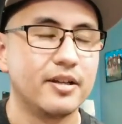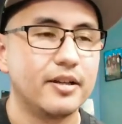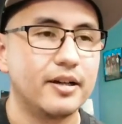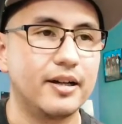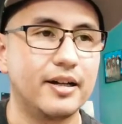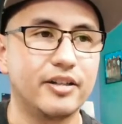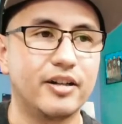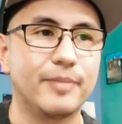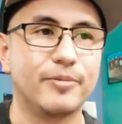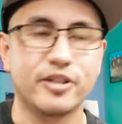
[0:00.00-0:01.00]
you know,
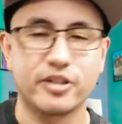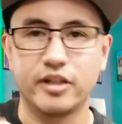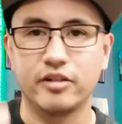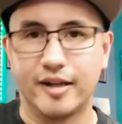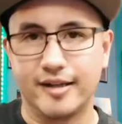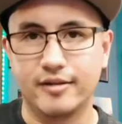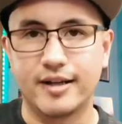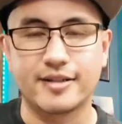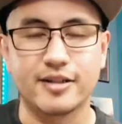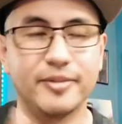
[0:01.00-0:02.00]
I appreciate you
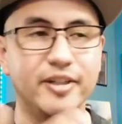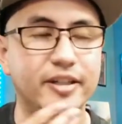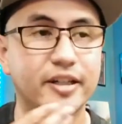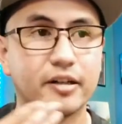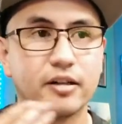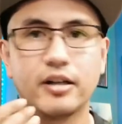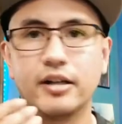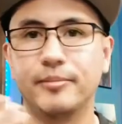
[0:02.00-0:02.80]
guys coming in here.